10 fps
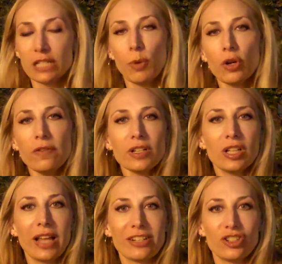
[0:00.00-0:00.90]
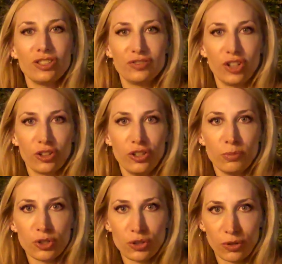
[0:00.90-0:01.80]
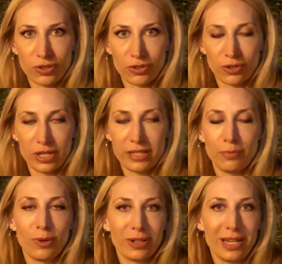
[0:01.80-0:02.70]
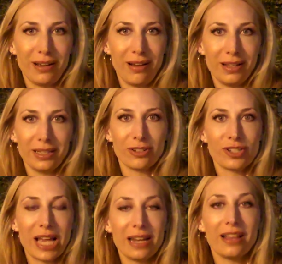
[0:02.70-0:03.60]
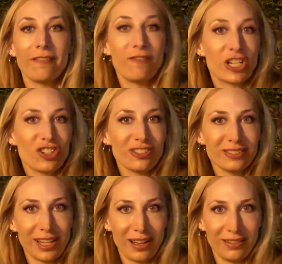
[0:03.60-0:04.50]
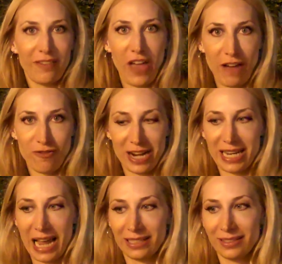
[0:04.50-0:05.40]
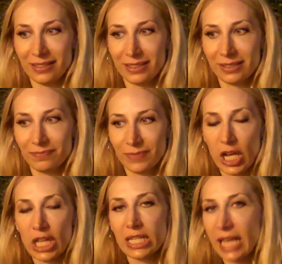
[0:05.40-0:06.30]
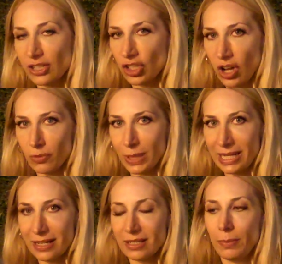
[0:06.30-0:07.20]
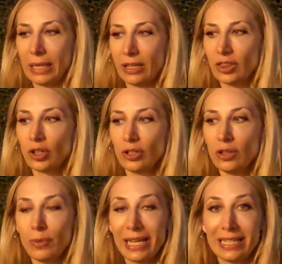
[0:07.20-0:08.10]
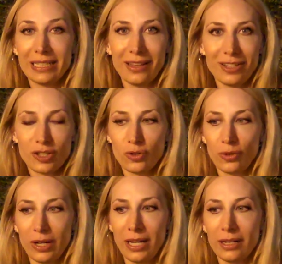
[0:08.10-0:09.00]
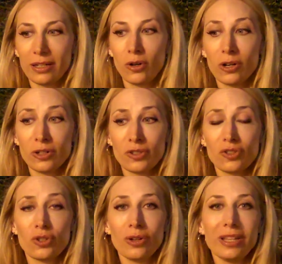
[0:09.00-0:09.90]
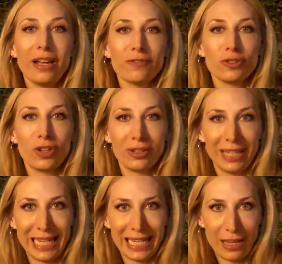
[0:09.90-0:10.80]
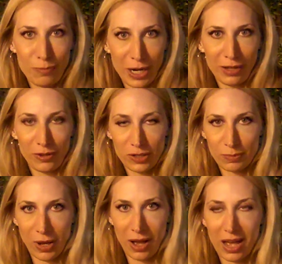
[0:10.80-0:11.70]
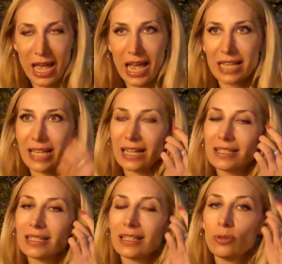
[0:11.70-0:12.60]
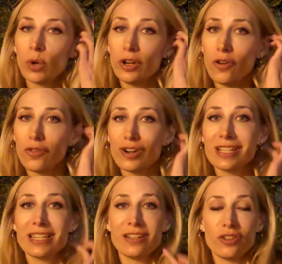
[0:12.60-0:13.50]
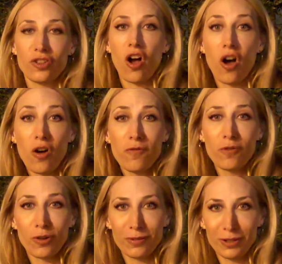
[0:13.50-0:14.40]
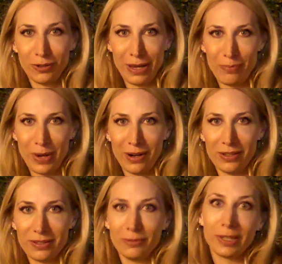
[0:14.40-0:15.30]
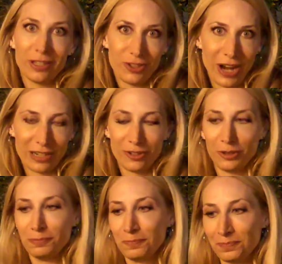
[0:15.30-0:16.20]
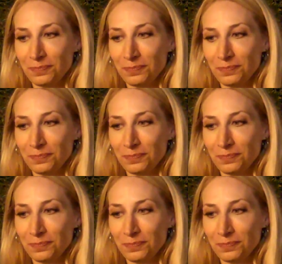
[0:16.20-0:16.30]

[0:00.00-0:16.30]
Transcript: As part of a collection of dark humor short stories I'm working on that are set in the fictional town of Halfway, Texas. The section I'll read is about a third of the way into the story and occurs shortly after Darlene and Mary Lou's pa has accidentally run over and killed all four of the grandparents with a tractor.